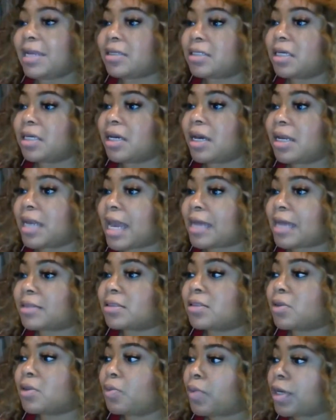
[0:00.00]
to
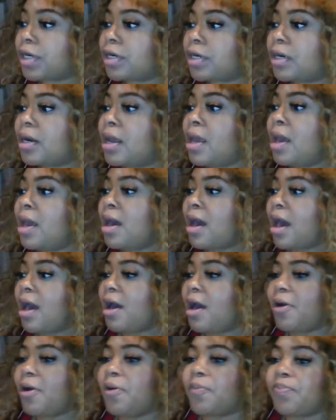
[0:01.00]
announce the winner
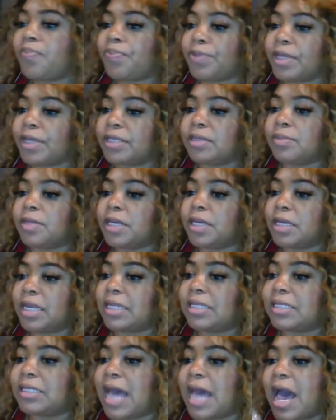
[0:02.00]
because I'm looking
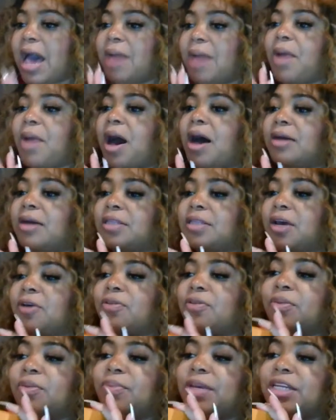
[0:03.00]
at the time. Also,
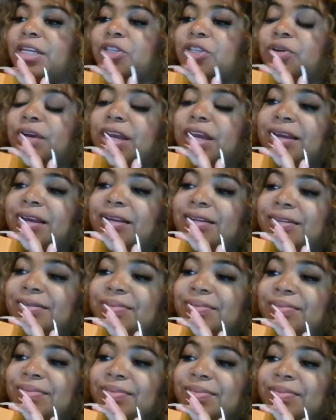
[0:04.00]
the Big Tree,
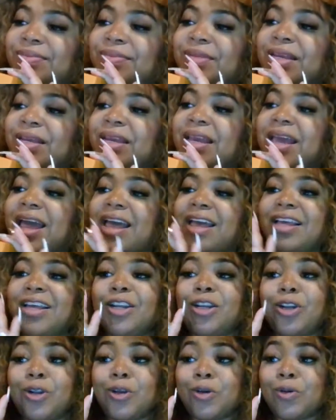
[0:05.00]

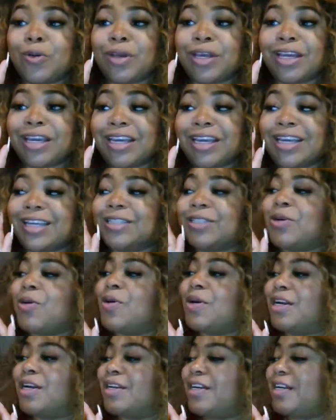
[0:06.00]
Louis is
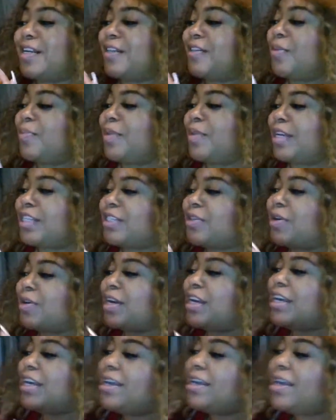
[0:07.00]
going underneath the Big
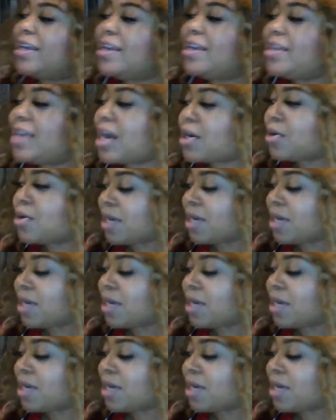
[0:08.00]
Tree. Y'all know a